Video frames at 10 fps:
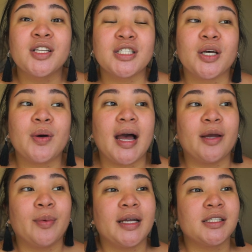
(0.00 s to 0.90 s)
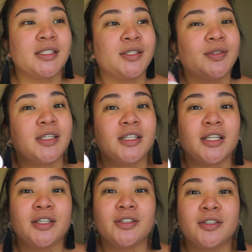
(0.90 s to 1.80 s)
So I went to the
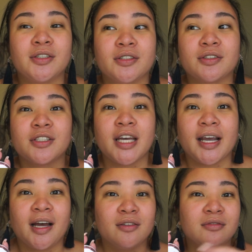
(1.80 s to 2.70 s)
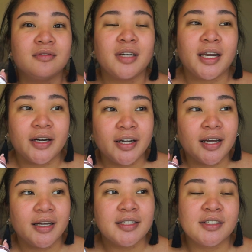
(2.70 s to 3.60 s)
little checkout
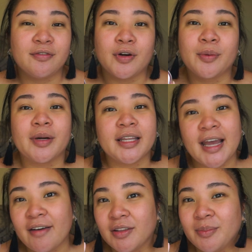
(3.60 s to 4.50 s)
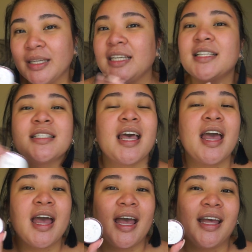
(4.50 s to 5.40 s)
area in Sephora where they have the minis,
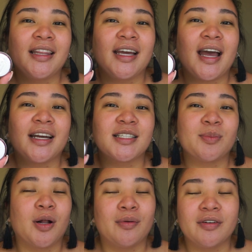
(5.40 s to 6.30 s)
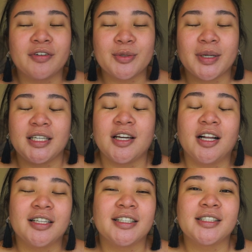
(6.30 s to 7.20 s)
and they had a small one for twenty
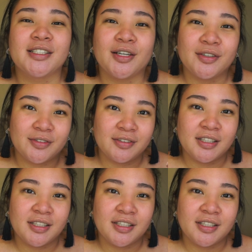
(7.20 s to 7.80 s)
dollars. So,